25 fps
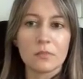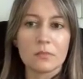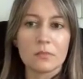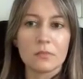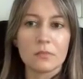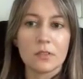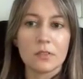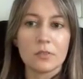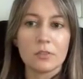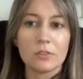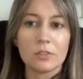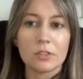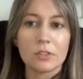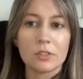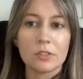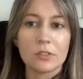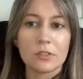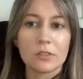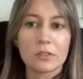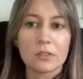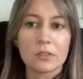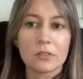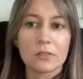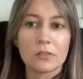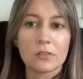
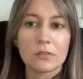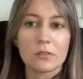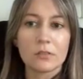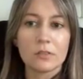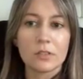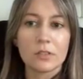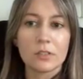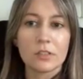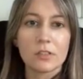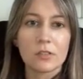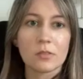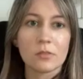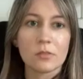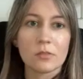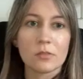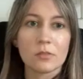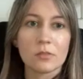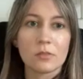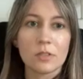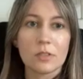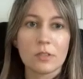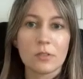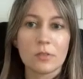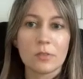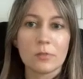it's good
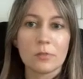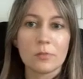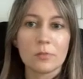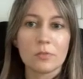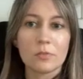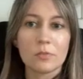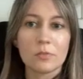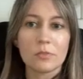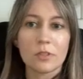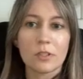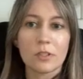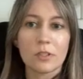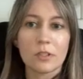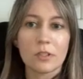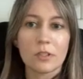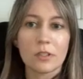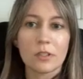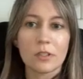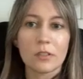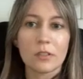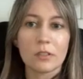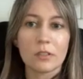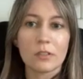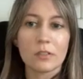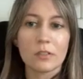when you put like
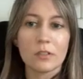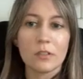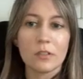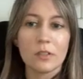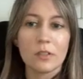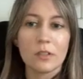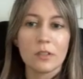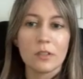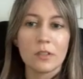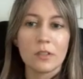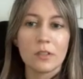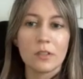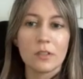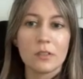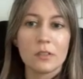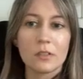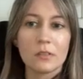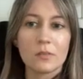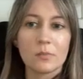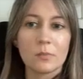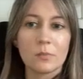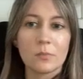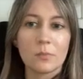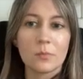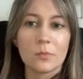
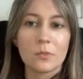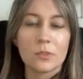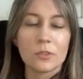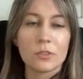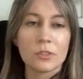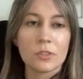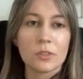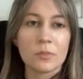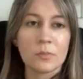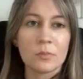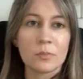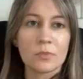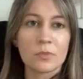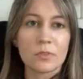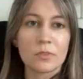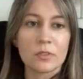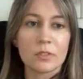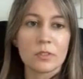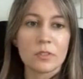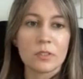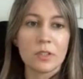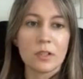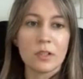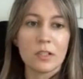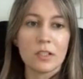most
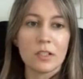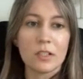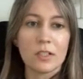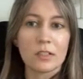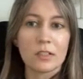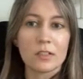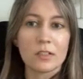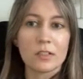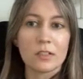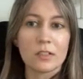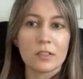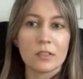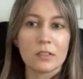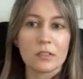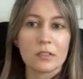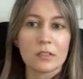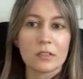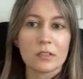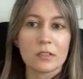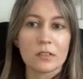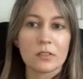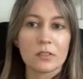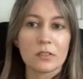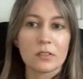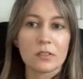important links
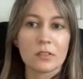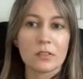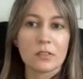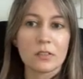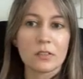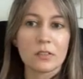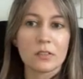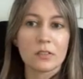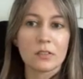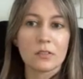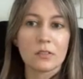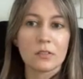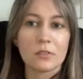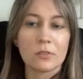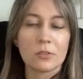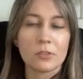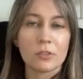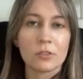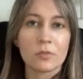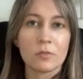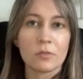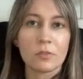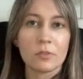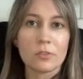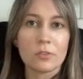for
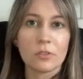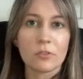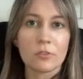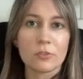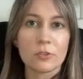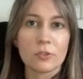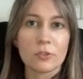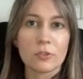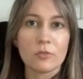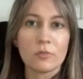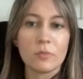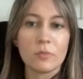social